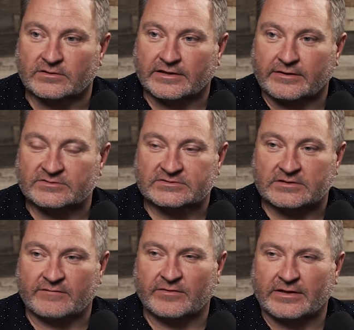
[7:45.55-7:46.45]
Like I was just,
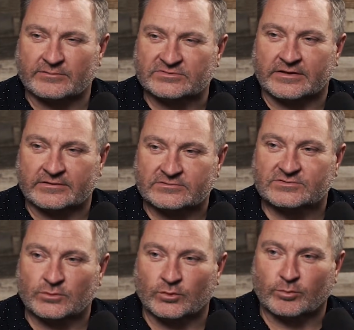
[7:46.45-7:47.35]
like, I felt like I was just like
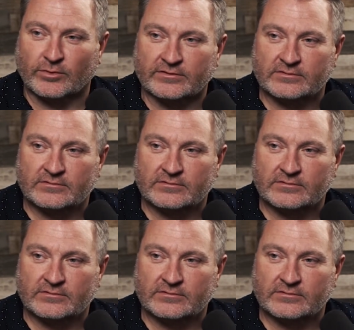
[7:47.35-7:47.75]
short of breath.